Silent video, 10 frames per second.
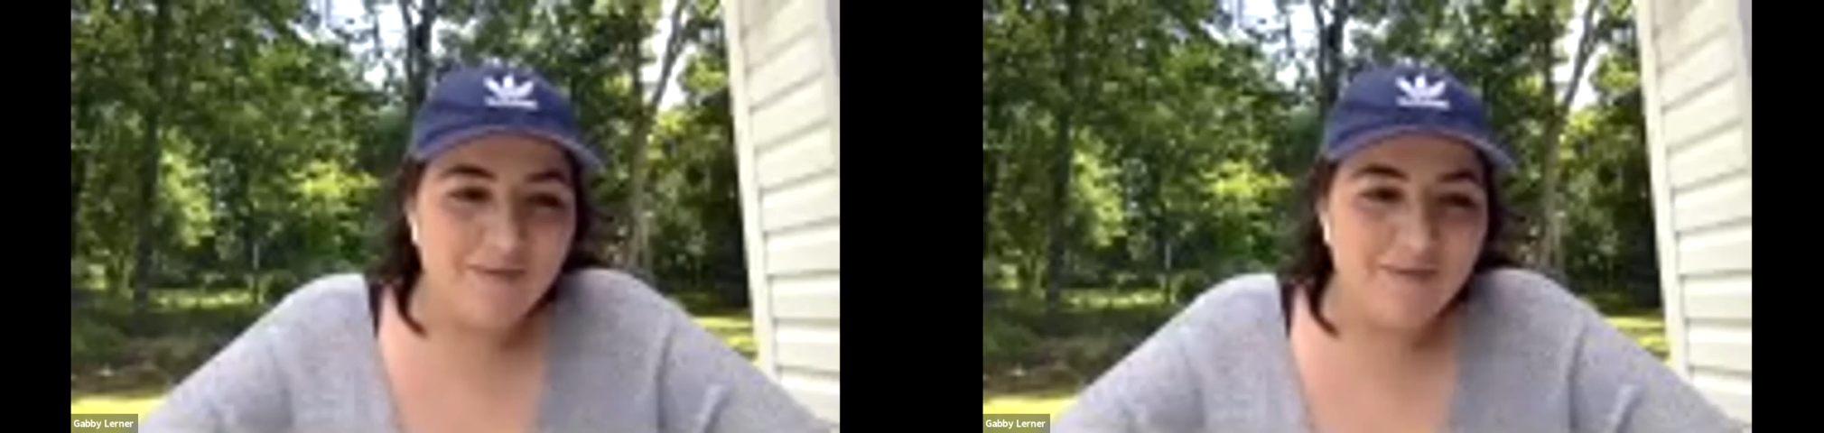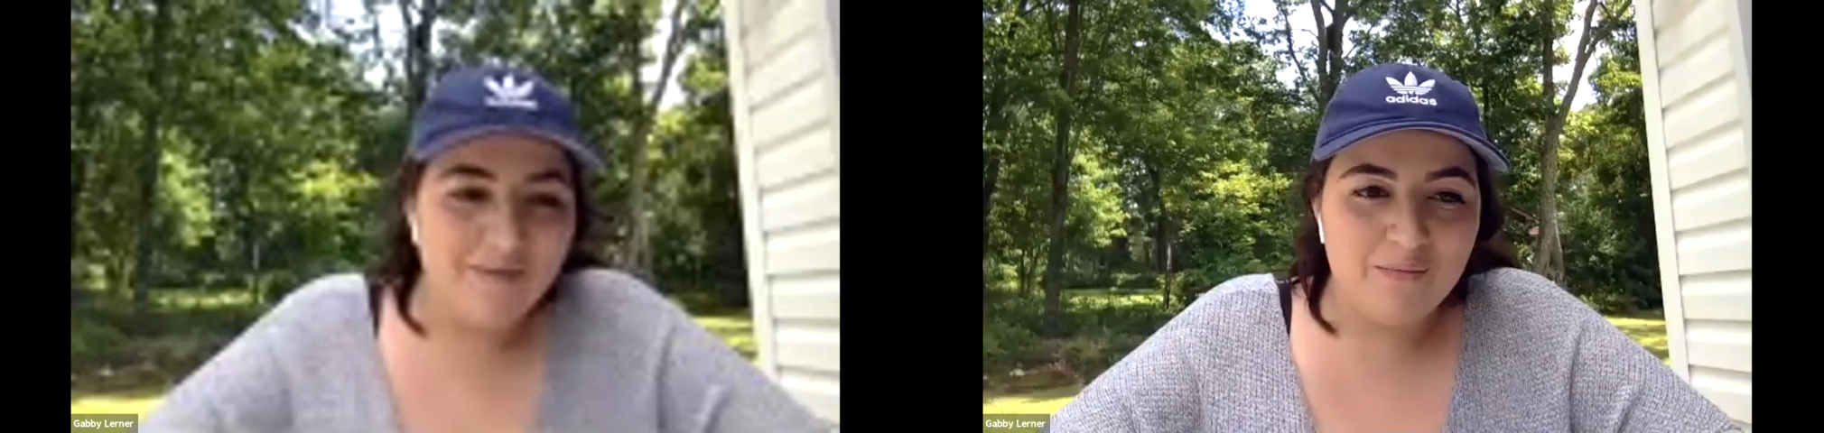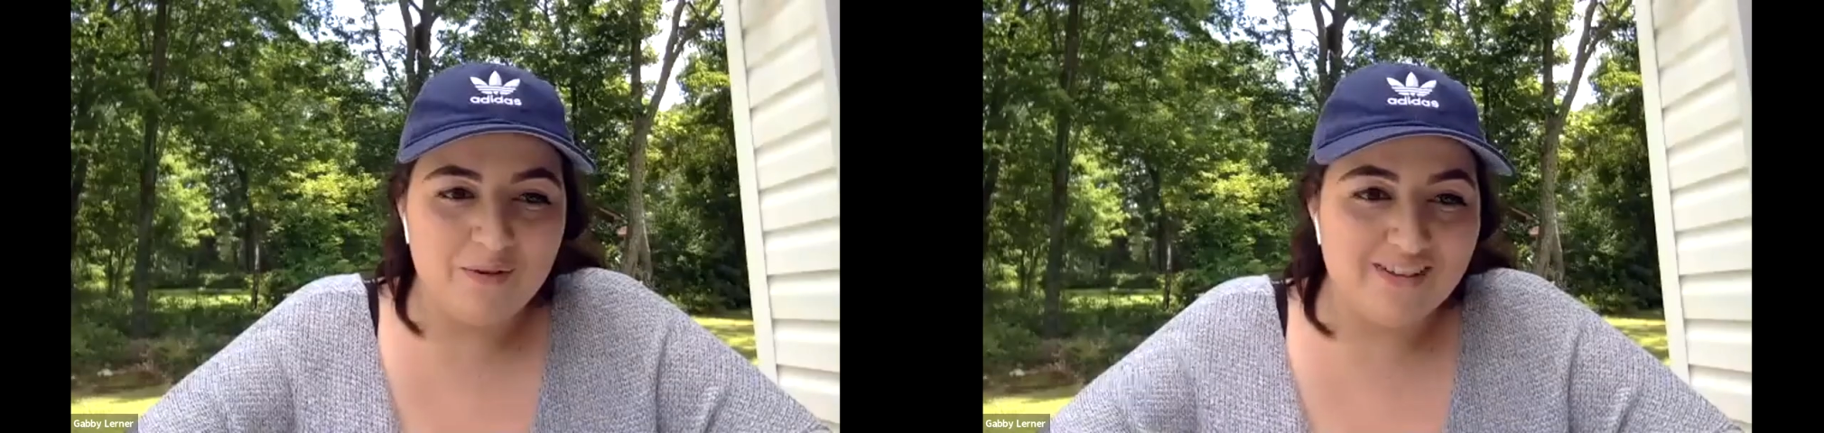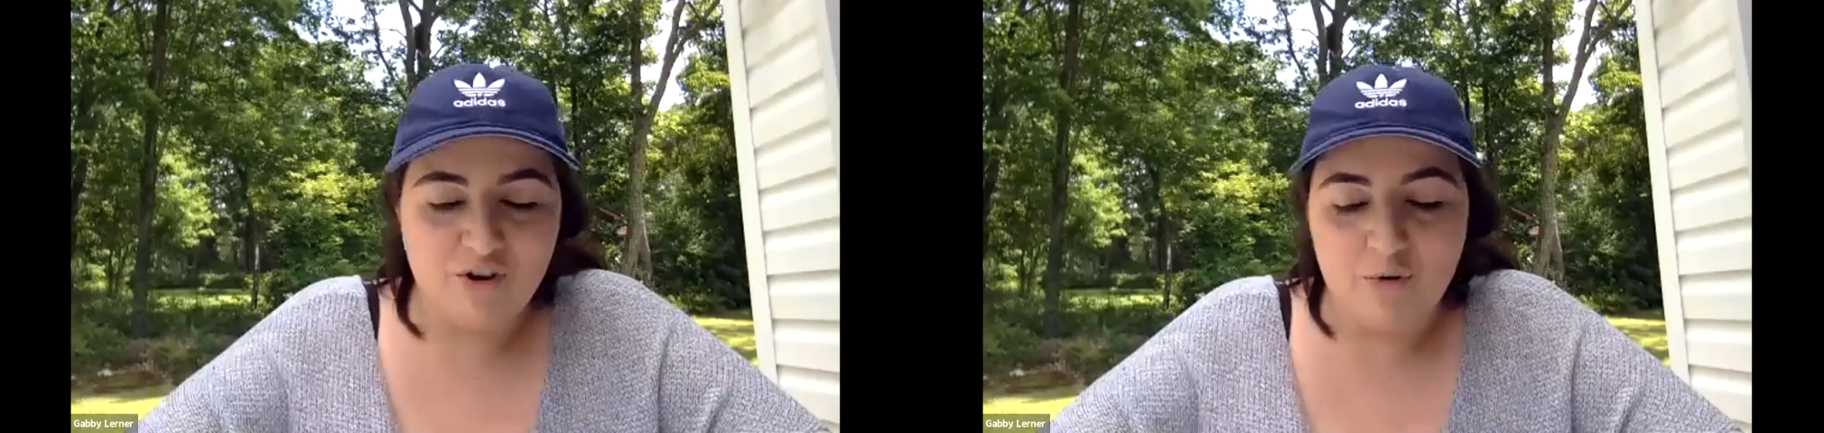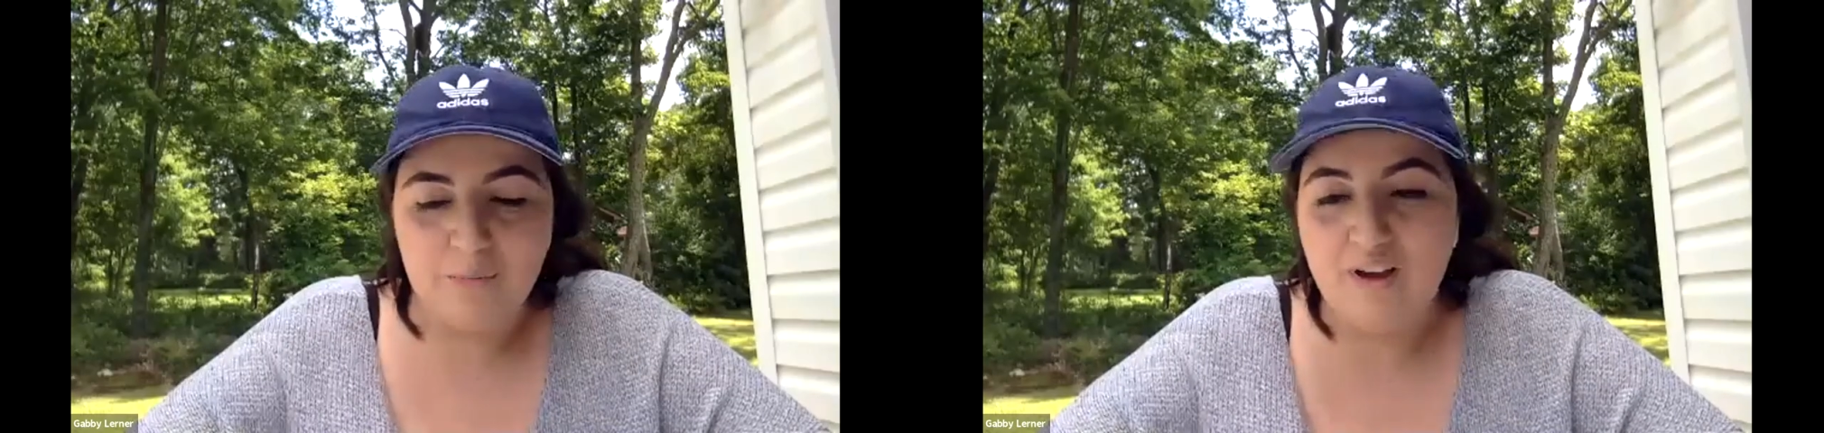We were in the same
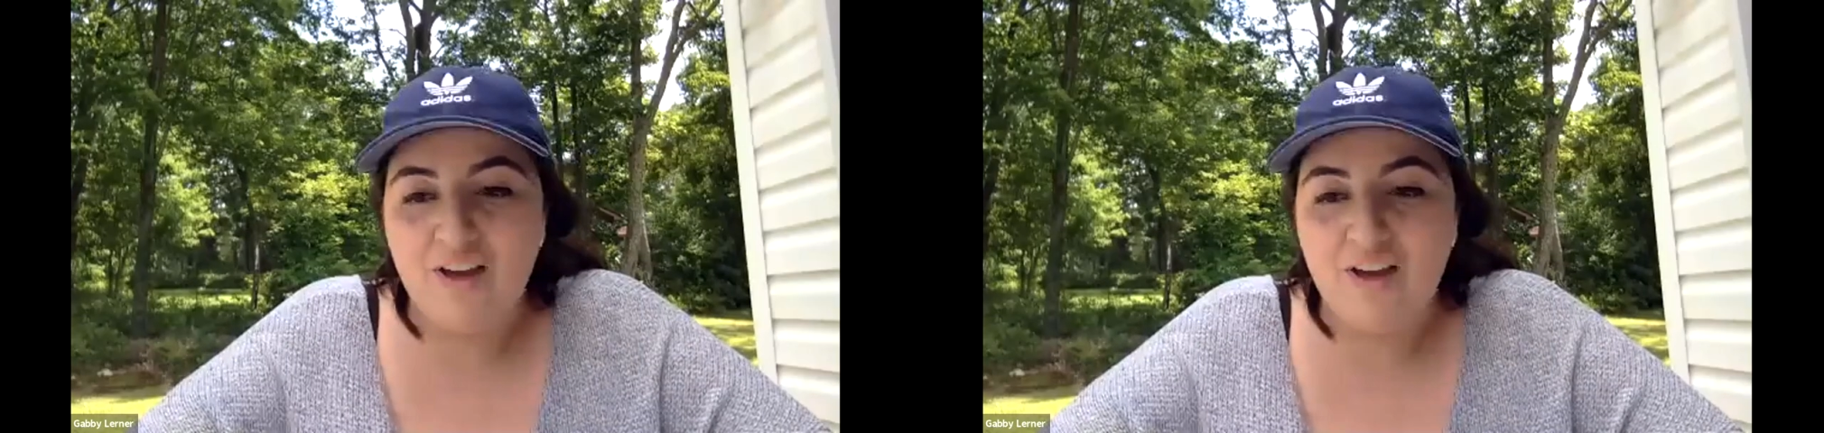group.